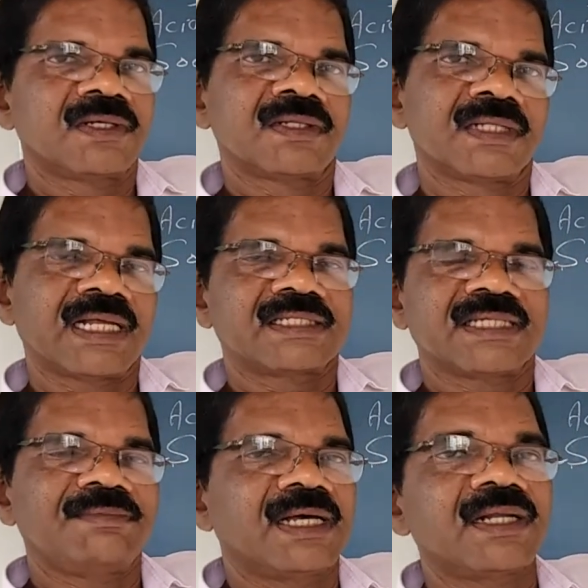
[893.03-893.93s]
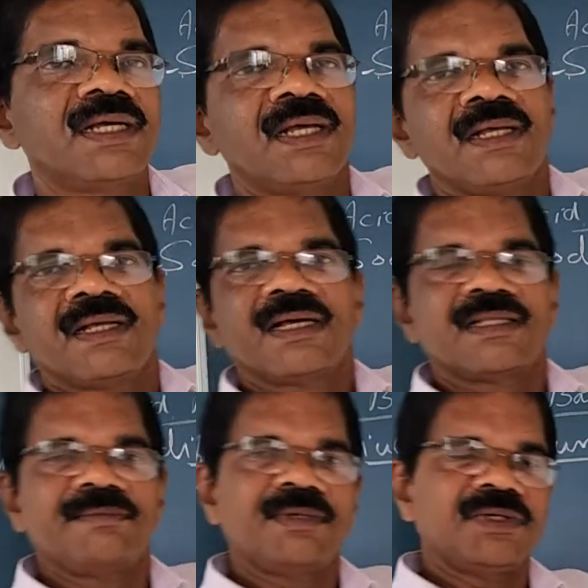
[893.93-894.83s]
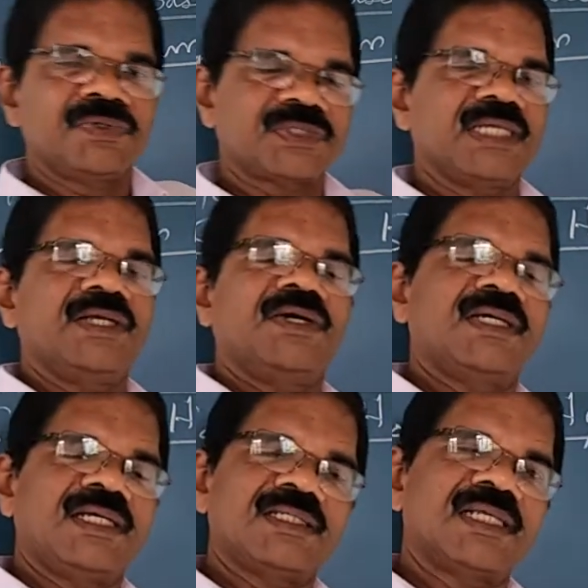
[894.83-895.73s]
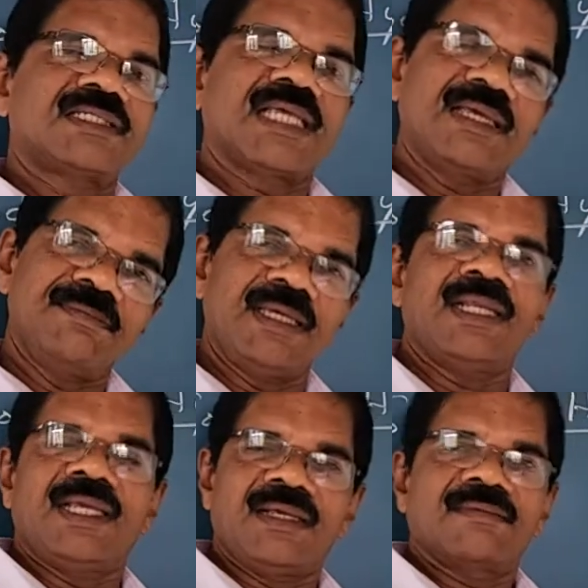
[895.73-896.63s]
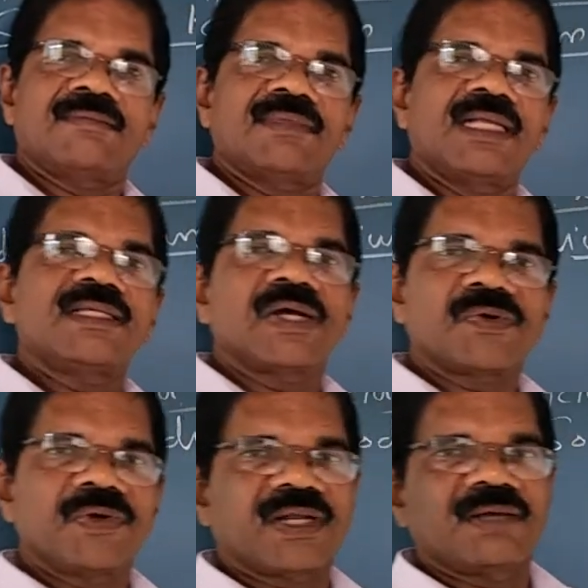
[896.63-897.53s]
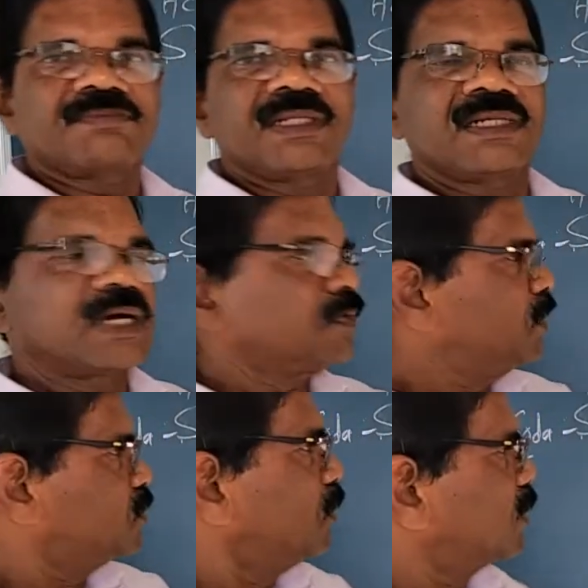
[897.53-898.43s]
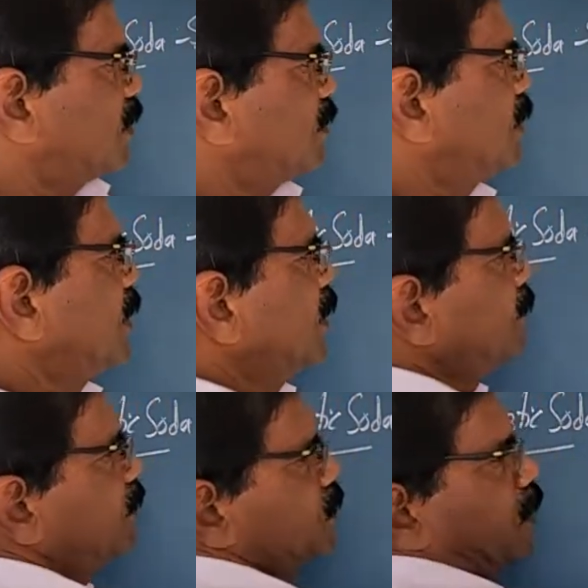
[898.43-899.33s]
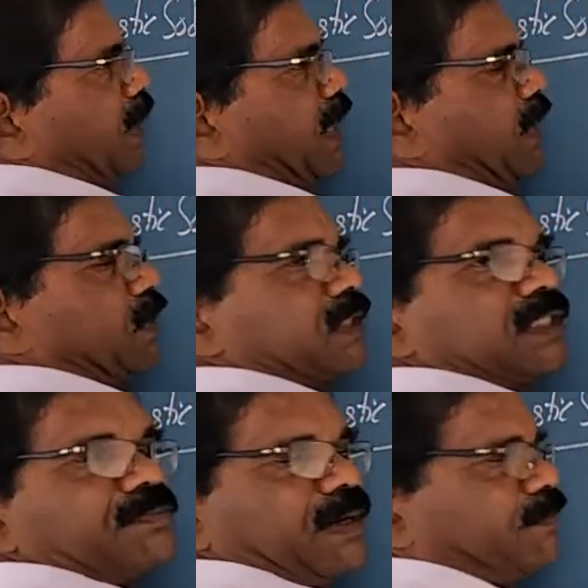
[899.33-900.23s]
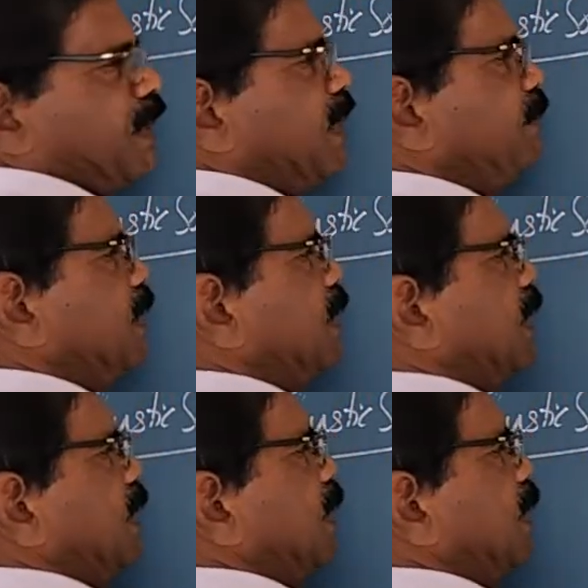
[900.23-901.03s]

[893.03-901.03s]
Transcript: They are similar. The usage is the same meaning. That is aquarium. That is aqueous solution. So sodium hydroxide is prepared by the